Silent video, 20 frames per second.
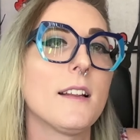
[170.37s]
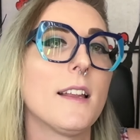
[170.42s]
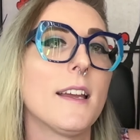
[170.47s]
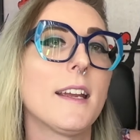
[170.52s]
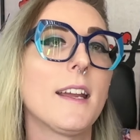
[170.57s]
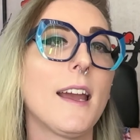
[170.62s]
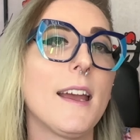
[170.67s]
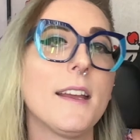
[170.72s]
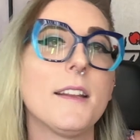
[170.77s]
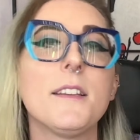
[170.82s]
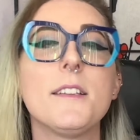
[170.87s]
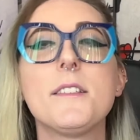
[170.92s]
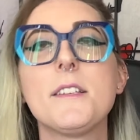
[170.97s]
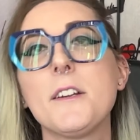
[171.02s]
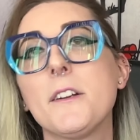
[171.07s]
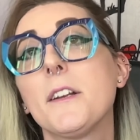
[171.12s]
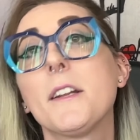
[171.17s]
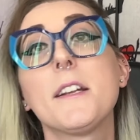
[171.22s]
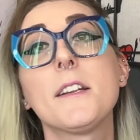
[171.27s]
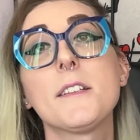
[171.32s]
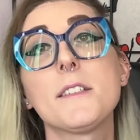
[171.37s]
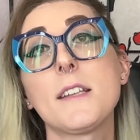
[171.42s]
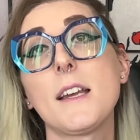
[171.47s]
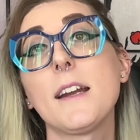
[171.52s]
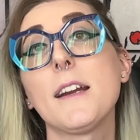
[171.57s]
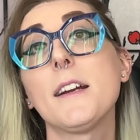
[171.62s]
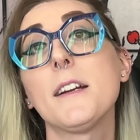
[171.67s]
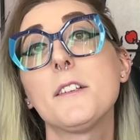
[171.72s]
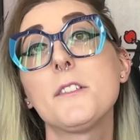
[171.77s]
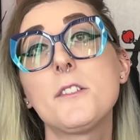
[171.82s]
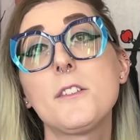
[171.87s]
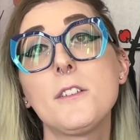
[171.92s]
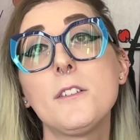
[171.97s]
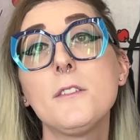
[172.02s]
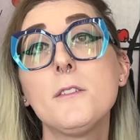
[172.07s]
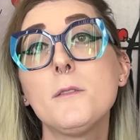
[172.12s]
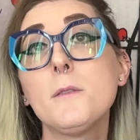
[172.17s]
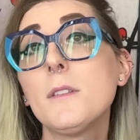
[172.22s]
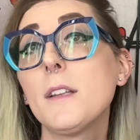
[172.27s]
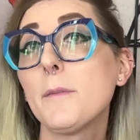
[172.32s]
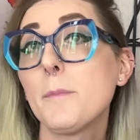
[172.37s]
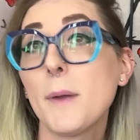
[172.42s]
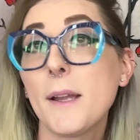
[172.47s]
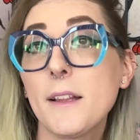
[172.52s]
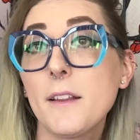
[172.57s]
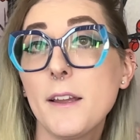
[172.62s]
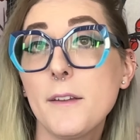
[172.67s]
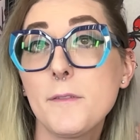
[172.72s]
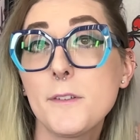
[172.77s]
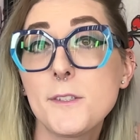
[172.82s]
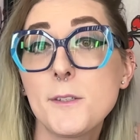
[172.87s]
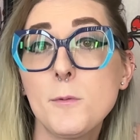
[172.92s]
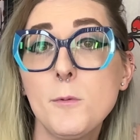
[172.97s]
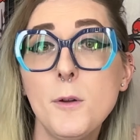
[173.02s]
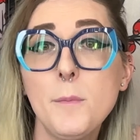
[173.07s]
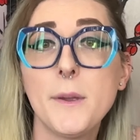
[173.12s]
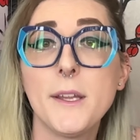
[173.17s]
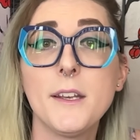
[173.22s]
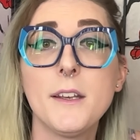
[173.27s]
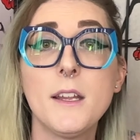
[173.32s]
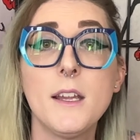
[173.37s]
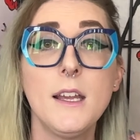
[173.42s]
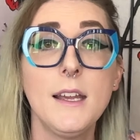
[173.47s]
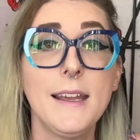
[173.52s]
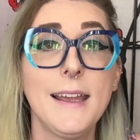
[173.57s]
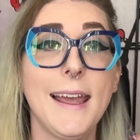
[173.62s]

I had this yearning desire to live my life as a woman.